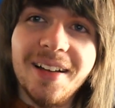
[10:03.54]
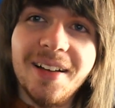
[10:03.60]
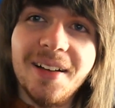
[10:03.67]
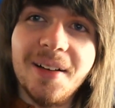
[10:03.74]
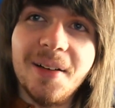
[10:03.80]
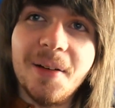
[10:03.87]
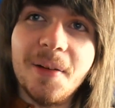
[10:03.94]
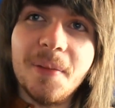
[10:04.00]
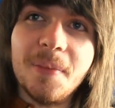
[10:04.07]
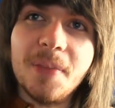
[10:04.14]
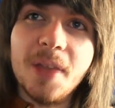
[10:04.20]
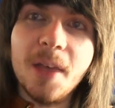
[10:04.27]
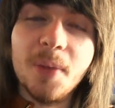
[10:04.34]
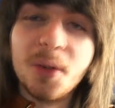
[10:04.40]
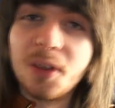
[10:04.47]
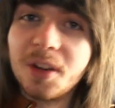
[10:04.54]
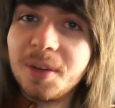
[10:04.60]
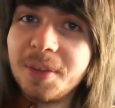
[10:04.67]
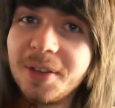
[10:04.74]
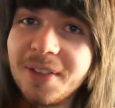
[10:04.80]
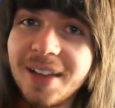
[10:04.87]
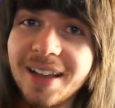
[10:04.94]
I'm not going to
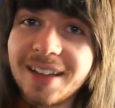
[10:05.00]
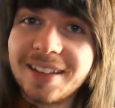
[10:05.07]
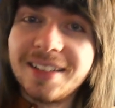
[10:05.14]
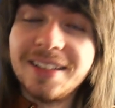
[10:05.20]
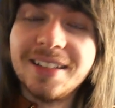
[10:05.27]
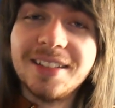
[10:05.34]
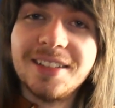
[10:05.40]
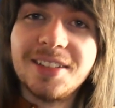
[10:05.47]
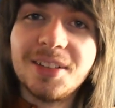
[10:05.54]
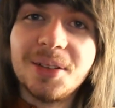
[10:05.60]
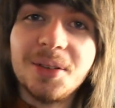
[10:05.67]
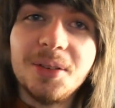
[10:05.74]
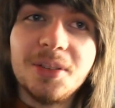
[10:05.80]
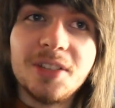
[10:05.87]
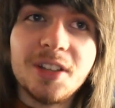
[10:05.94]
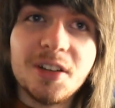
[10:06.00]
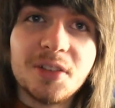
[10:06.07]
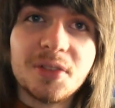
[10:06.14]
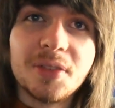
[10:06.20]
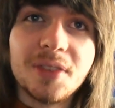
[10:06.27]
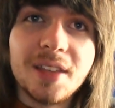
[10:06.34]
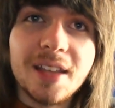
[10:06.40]
be reacting to
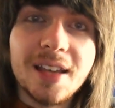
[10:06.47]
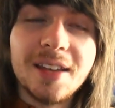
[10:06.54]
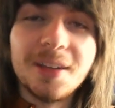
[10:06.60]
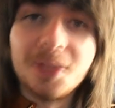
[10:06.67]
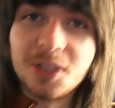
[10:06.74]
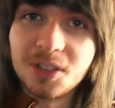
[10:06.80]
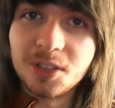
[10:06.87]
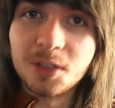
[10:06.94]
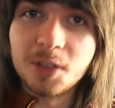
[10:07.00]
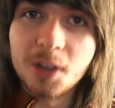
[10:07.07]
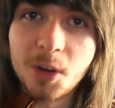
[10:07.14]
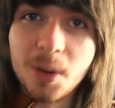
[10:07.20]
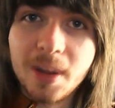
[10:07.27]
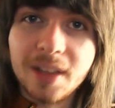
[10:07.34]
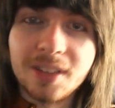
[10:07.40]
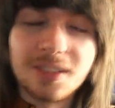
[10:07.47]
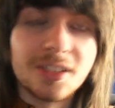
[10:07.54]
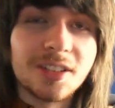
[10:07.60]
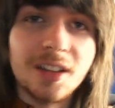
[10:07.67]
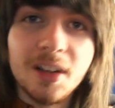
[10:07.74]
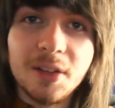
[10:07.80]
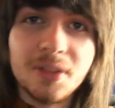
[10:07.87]
Seraph of the End. It was just a request,
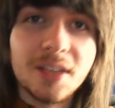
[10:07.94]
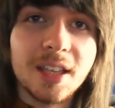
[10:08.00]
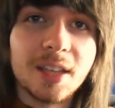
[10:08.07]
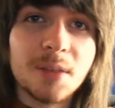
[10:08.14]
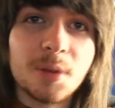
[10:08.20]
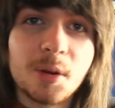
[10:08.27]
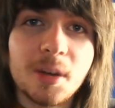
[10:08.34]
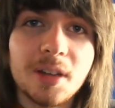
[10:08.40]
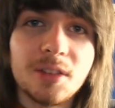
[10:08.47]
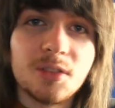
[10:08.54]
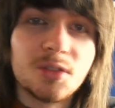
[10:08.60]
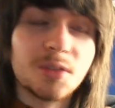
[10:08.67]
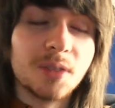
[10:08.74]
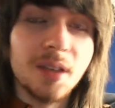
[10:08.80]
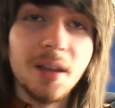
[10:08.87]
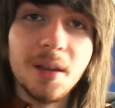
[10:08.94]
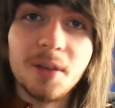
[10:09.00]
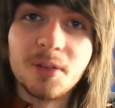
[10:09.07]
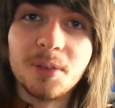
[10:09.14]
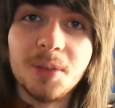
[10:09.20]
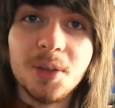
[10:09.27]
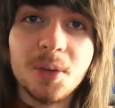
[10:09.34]
because I love taking requests
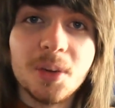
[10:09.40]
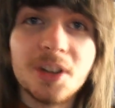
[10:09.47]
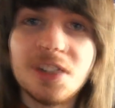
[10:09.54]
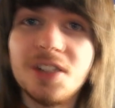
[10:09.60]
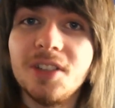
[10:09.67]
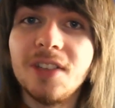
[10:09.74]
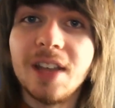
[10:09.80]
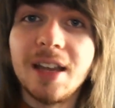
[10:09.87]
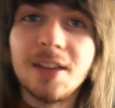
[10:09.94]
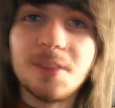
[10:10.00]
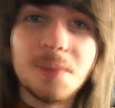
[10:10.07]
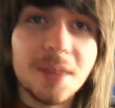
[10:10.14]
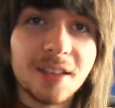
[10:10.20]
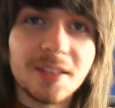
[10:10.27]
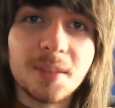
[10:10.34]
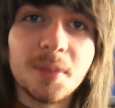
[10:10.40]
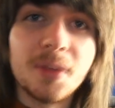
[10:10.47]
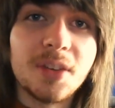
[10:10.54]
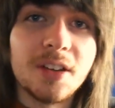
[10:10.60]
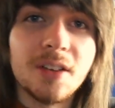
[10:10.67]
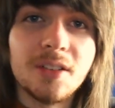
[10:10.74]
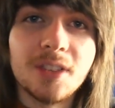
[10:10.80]
from you watchers and mixing my
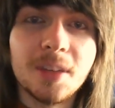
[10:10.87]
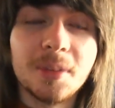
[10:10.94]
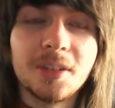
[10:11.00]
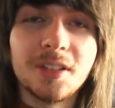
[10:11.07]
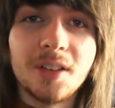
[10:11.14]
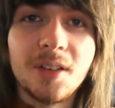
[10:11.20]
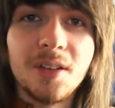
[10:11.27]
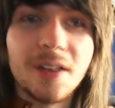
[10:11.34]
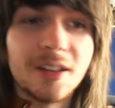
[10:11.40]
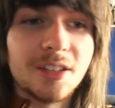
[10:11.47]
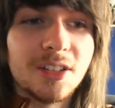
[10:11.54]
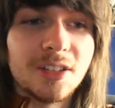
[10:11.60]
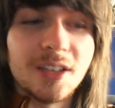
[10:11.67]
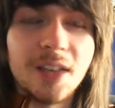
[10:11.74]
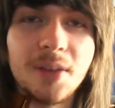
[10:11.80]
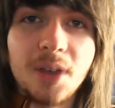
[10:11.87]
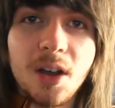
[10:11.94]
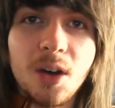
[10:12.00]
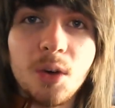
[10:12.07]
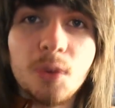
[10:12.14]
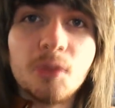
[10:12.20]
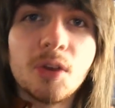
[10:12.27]
videos up. So I don't like to just have a
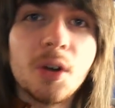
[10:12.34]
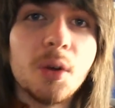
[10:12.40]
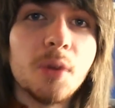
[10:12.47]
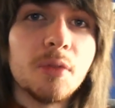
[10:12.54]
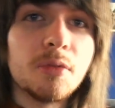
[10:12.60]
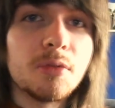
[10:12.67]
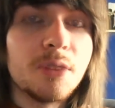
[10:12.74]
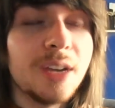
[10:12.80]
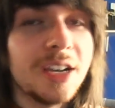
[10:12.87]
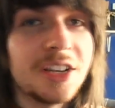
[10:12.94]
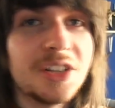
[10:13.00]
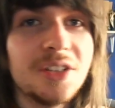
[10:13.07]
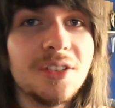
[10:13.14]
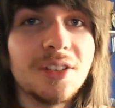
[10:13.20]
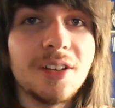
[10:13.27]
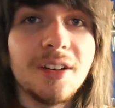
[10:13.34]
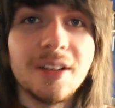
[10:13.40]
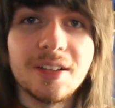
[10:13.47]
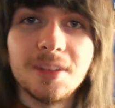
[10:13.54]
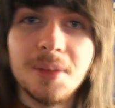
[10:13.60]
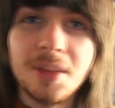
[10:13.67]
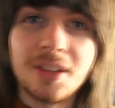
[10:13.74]
whole row of reactions. I
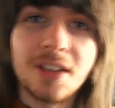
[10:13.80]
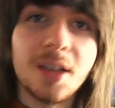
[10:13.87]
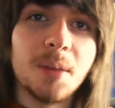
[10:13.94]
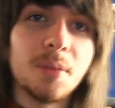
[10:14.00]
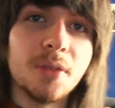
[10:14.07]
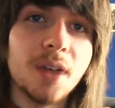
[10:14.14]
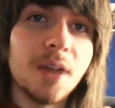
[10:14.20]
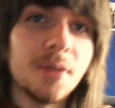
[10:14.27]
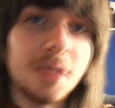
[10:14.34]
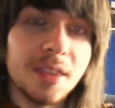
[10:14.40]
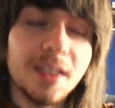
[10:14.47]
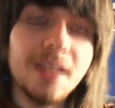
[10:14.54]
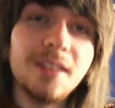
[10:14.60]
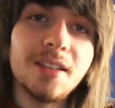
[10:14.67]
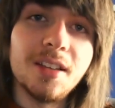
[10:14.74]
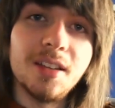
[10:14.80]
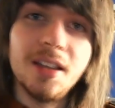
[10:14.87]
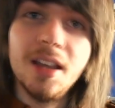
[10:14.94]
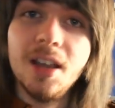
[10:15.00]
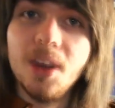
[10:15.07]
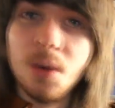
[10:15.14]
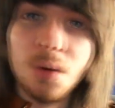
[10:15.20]
like to mix up other things that
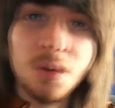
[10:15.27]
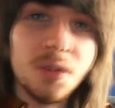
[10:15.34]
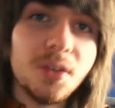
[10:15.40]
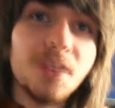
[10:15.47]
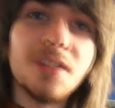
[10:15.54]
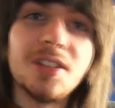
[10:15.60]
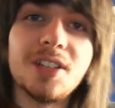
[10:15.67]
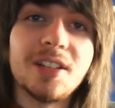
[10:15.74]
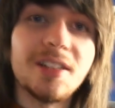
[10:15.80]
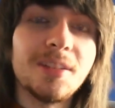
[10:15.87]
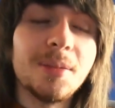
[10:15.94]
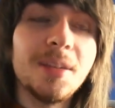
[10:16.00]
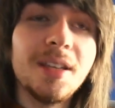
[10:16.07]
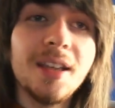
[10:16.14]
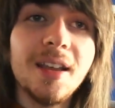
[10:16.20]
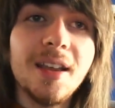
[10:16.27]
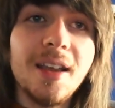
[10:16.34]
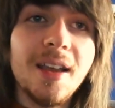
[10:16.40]
all of you suggest me.